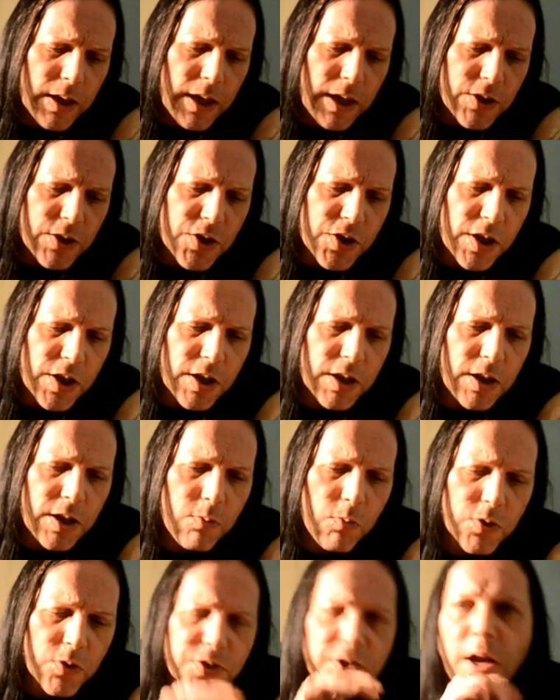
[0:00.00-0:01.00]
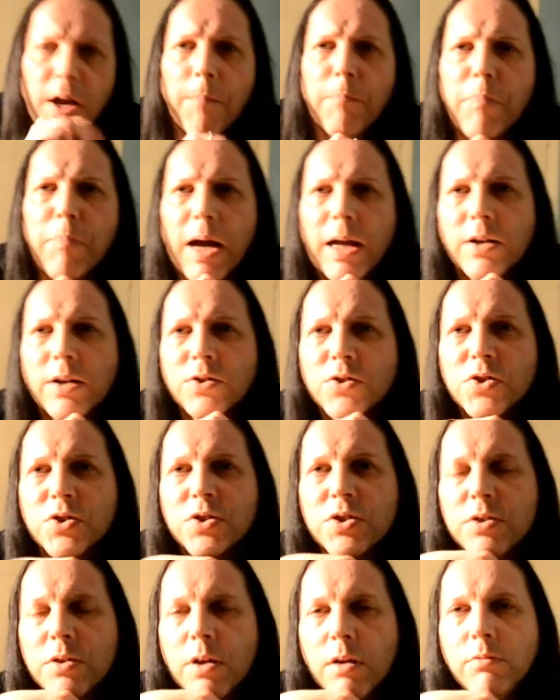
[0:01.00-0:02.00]
It certainly wasn't
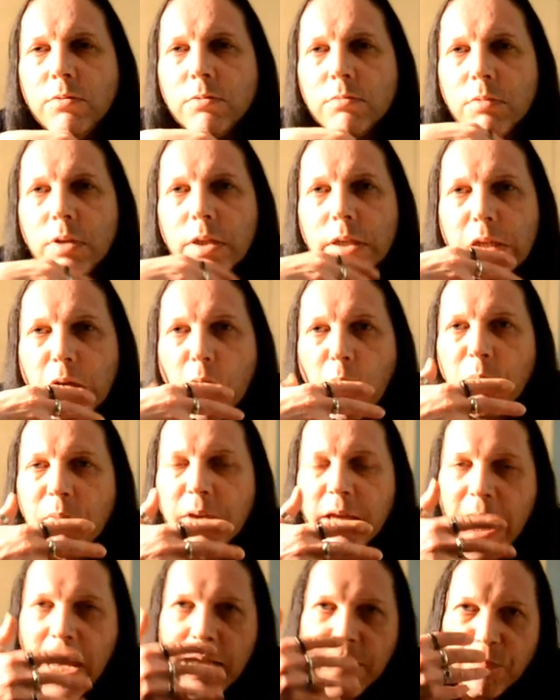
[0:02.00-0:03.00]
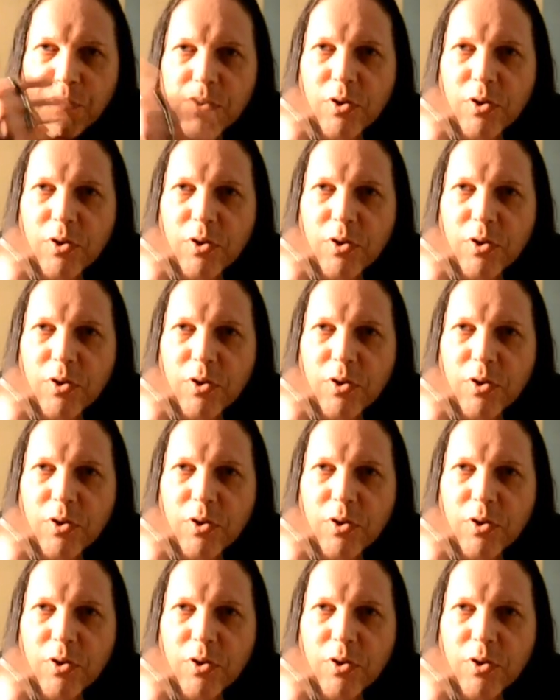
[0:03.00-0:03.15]
unbalanced. It had